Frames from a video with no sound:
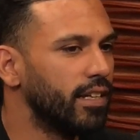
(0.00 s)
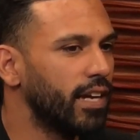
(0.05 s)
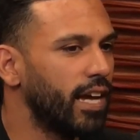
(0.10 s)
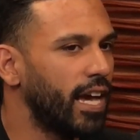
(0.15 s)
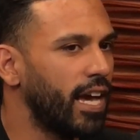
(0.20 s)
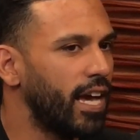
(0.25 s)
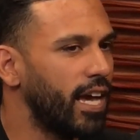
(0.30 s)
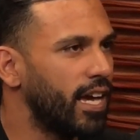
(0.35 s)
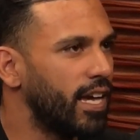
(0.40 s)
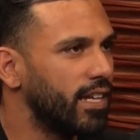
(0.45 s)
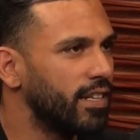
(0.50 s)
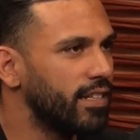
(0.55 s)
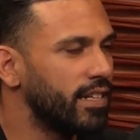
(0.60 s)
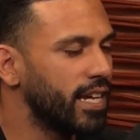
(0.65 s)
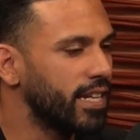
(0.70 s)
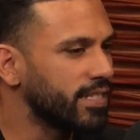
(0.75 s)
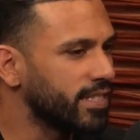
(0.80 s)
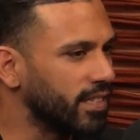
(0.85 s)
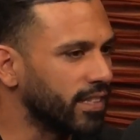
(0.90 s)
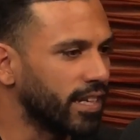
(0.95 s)
And
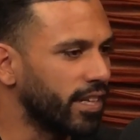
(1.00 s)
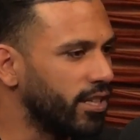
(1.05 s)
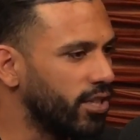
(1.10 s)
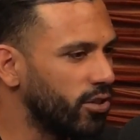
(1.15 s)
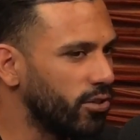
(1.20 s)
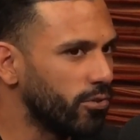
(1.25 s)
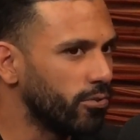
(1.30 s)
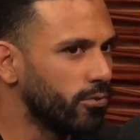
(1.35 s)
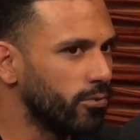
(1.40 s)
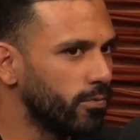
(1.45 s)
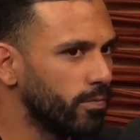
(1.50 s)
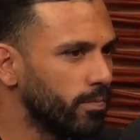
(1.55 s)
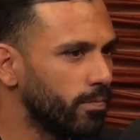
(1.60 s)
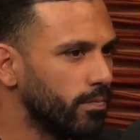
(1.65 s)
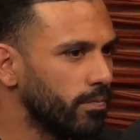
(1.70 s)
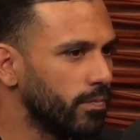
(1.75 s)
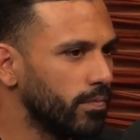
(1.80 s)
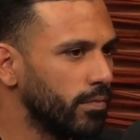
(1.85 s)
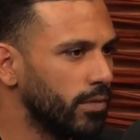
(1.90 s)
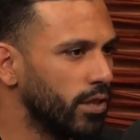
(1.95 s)
next thing I knew,
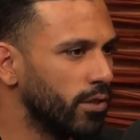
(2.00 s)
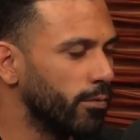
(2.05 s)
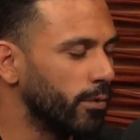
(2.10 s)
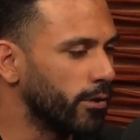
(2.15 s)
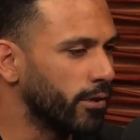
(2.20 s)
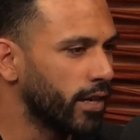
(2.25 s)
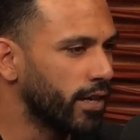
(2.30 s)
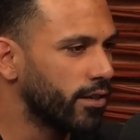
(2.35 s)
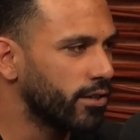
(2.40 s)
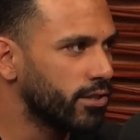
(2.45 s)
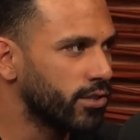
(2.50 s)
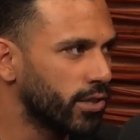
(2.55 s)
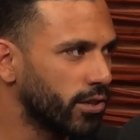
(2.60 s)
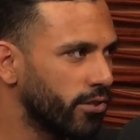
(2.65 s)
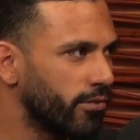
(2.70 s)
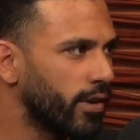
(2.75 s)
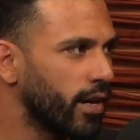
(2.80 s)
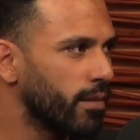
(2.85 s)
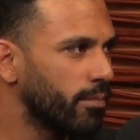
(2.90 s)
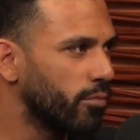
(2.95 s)
we were at our
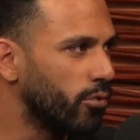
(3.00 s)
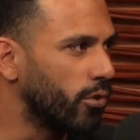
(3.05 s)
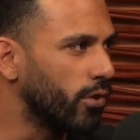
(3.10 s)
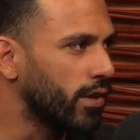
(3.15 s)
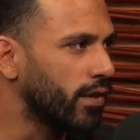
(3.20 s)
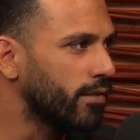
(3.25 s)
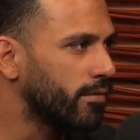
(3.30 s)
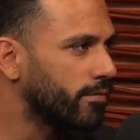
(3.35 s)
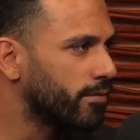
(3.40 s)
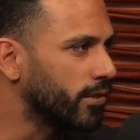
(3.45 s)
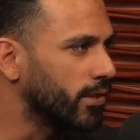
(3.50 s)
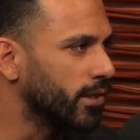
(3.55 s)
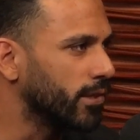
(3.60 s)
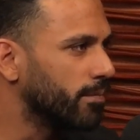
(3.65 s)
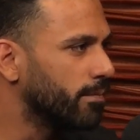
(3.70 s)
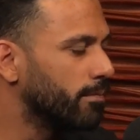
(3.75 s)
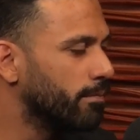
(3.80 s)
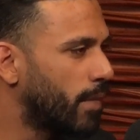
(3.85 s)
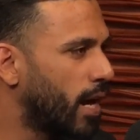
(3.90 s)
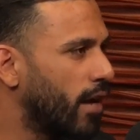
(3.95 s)
turnaround point for
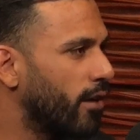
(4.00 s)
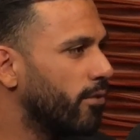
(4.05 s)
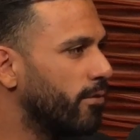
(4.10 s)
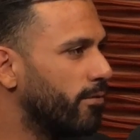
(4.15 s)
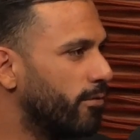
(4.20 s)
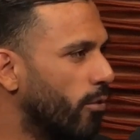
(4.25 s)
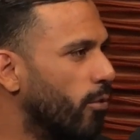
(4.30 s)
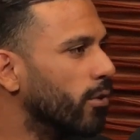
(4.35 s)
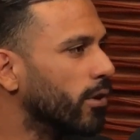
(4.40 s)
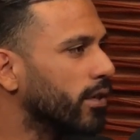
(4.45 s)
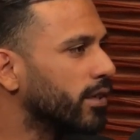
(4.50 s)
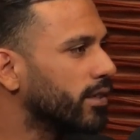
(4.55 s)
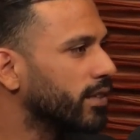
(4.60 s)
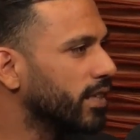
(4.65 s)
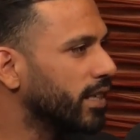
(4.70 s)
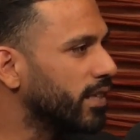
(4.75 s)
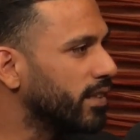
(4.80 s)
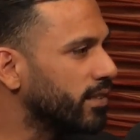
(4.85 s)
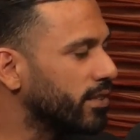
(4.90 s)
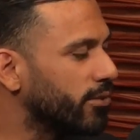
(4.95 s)
mile 4
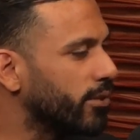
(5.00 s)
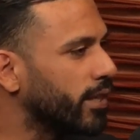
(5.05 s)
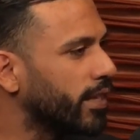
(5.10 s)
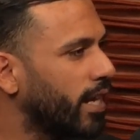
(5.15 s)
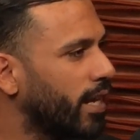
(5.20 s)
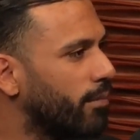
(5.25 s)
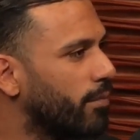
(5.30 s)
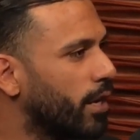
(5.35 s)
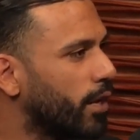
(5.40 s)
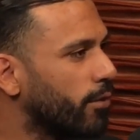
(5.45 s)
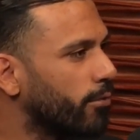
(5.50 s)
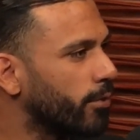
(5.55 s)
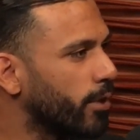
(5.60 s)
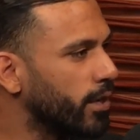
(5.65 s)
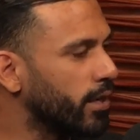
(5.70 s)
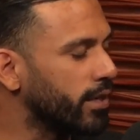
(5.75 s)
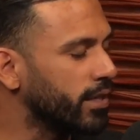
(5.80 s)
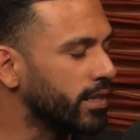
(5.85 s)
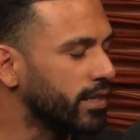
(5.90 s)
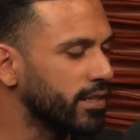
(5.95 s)
and doing an 8-mile
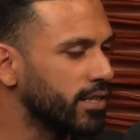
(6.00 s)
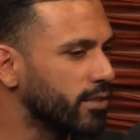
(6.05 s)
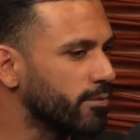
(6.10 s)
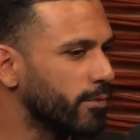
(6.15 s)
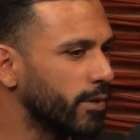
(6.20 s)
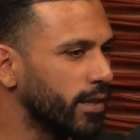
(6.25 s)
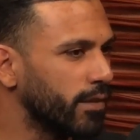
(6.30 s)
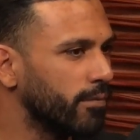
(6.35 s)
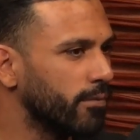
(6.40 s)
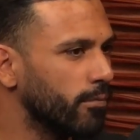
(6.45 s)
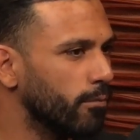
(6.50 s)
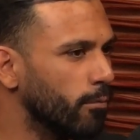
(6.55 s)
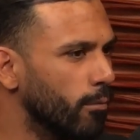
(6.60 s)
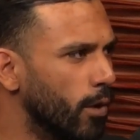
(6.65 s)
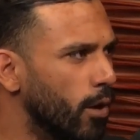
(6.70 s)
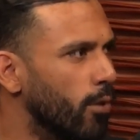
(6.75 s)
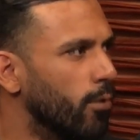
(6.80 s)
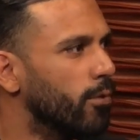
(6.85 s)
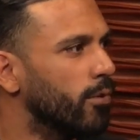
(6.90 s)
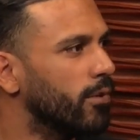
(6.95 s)
run and just went,
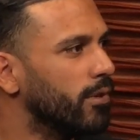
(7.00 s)
whoa.